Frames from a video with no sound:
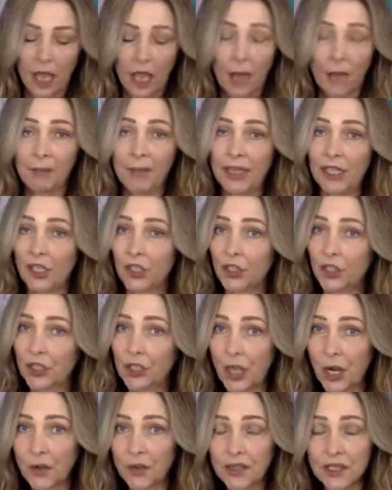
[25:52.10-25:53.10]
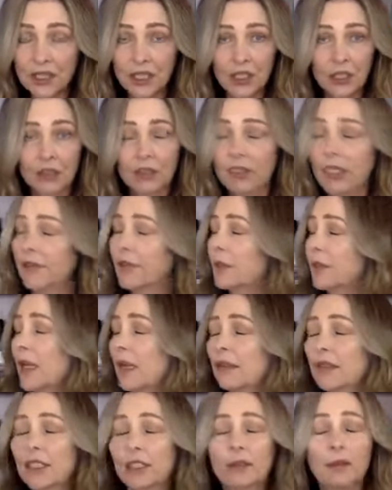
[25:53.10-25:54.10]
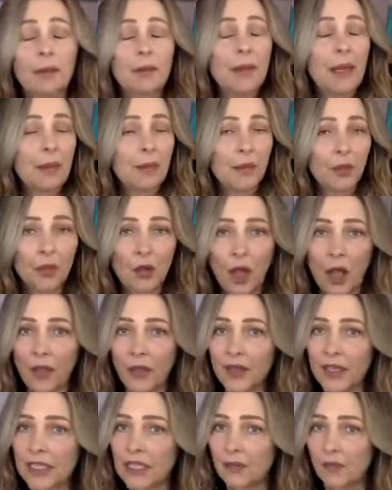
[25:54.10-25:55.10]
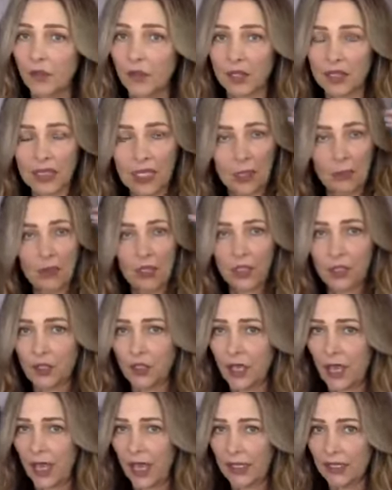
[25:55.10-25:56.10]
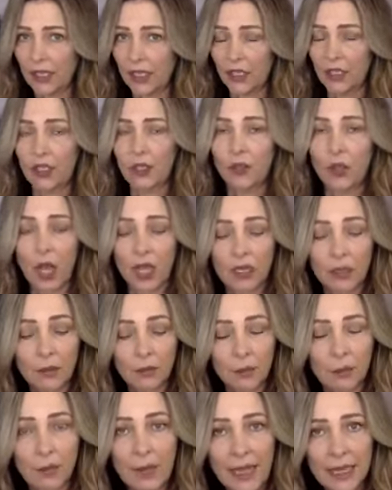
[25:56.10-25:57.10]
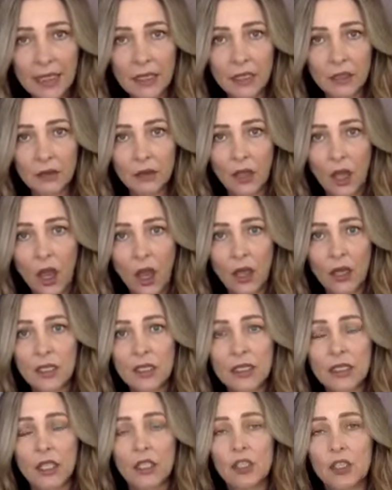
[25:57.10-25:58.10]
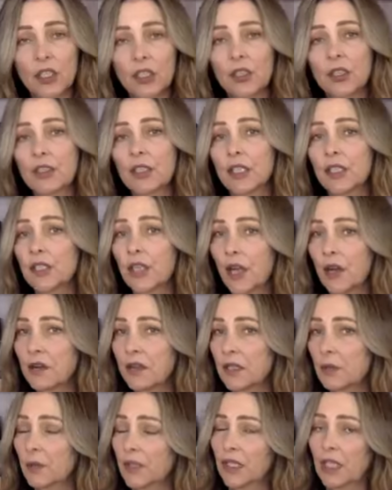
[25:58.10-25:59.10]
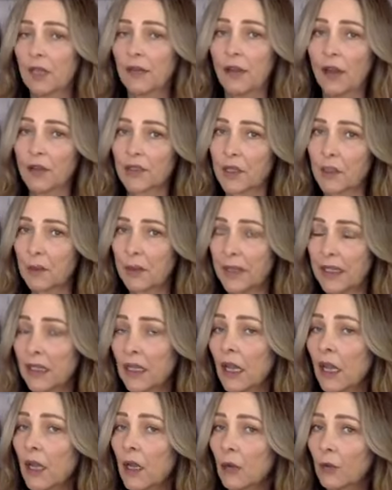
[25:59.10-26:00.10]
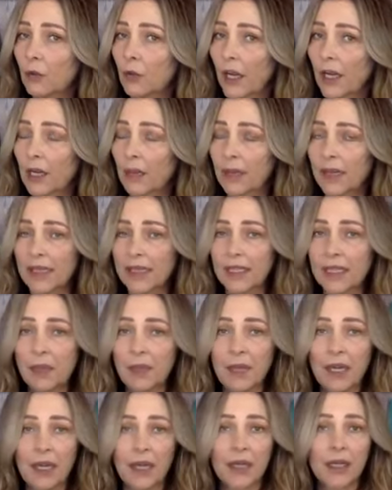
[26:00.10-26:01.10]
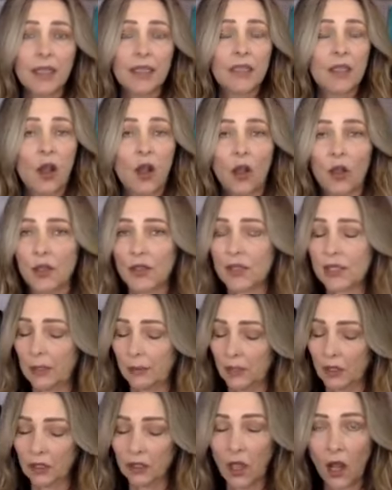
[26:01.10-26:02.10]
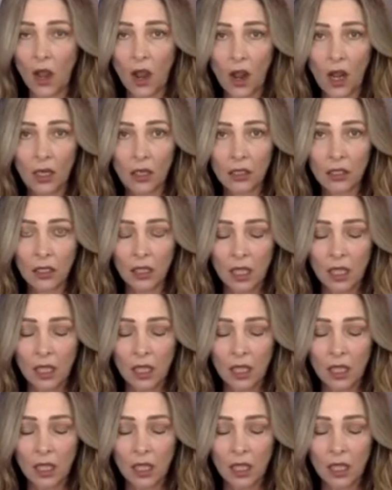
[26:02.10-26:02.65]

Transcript: Make your notes. You'll never be able to remember all this if you just keep it in your head. You got to make logs, journals, and notes, which I've also been recommending to parents all summer long.